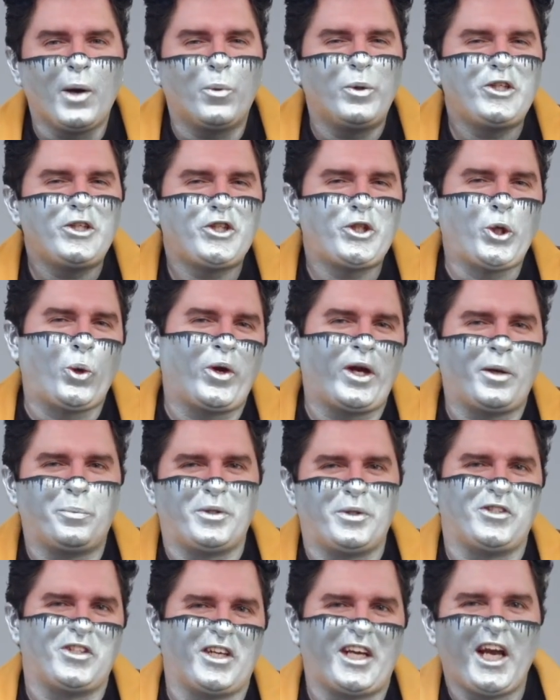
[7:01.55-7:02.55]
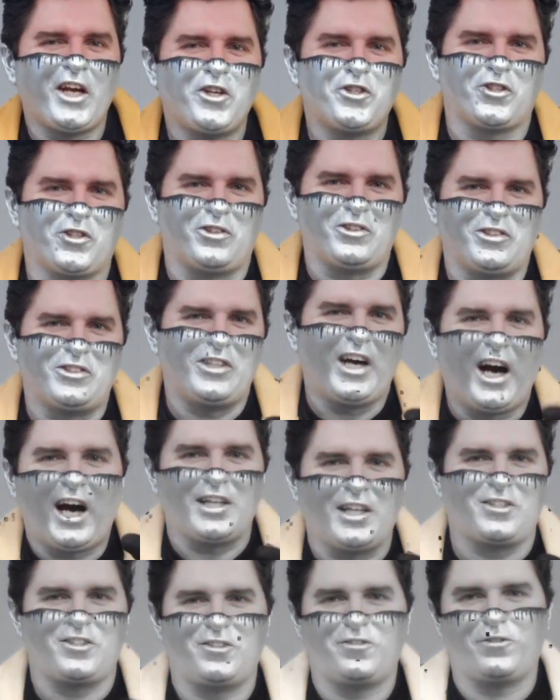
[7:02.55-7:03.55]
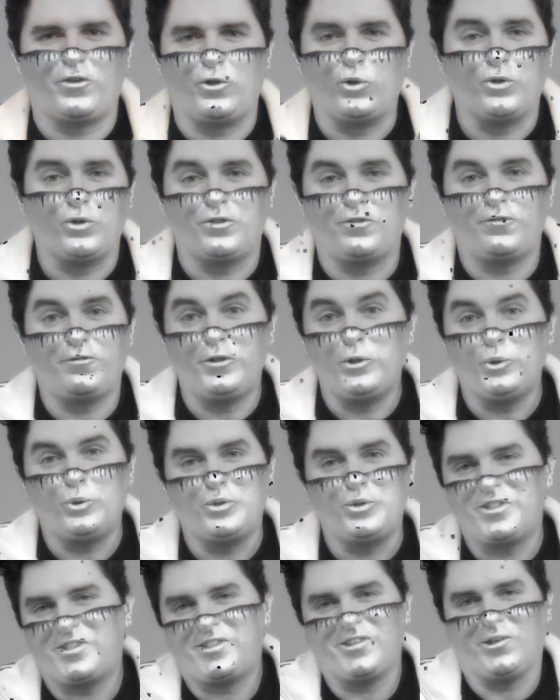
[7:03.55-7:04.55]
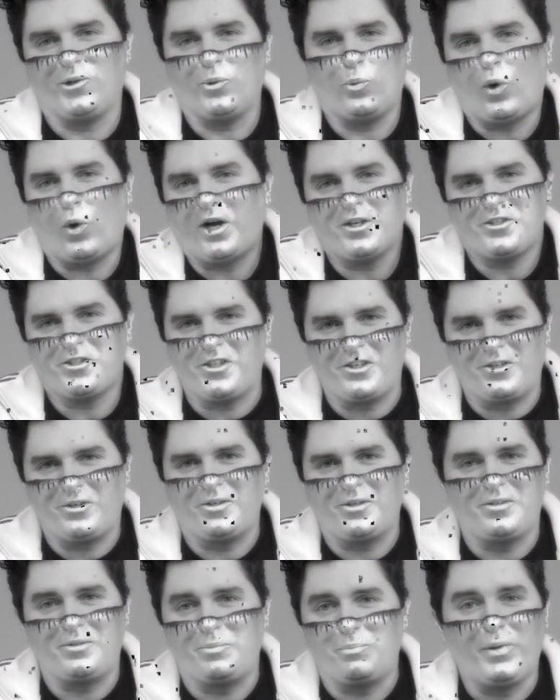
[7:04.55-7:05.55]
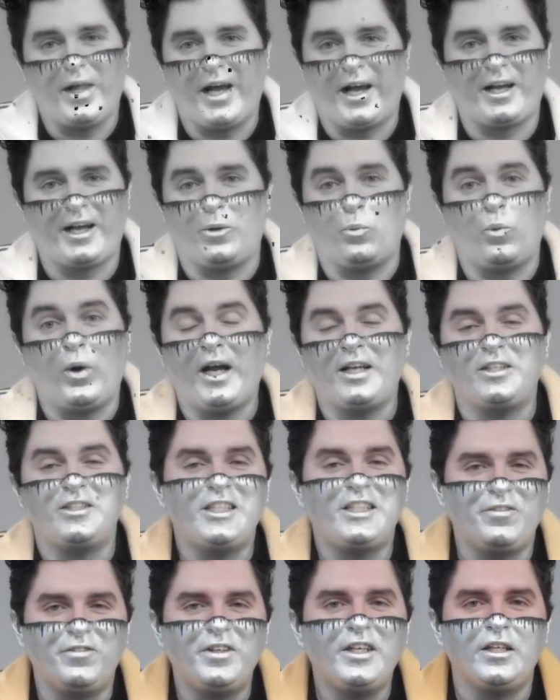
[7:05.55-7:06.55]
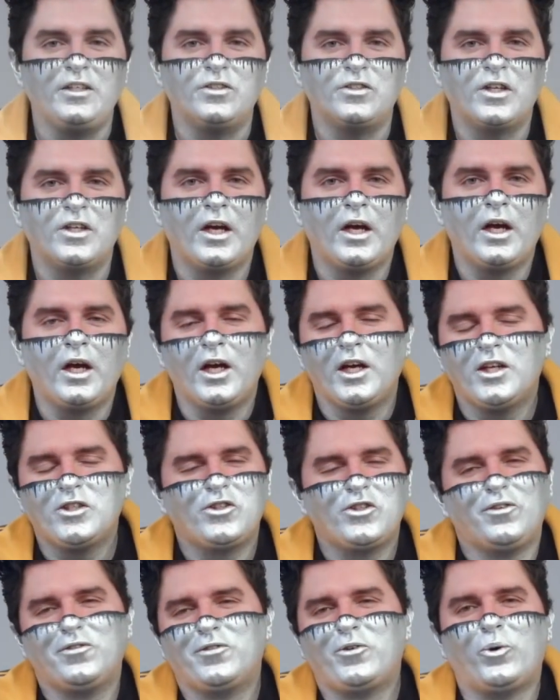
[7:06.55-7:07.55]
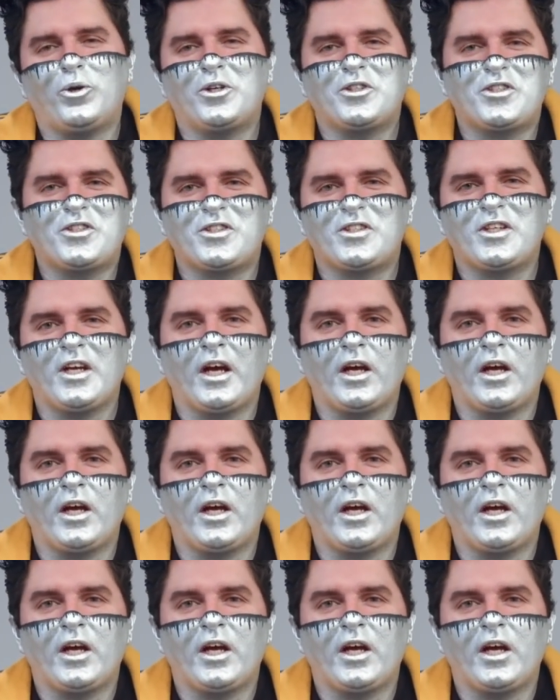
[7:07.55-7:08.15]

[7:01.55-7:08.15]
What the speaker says: which showed up as occasional dots for those few still watching on black and white TVs. So of course,